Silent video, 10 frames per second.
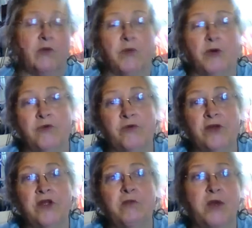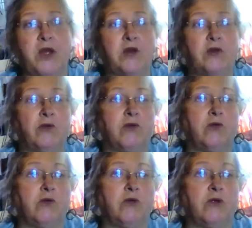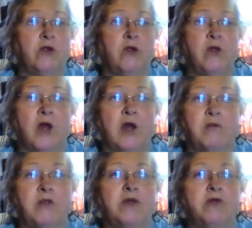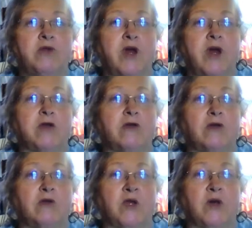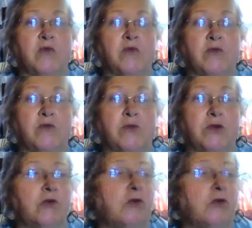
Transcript: Both feeling better. I'm still not totally over the flu.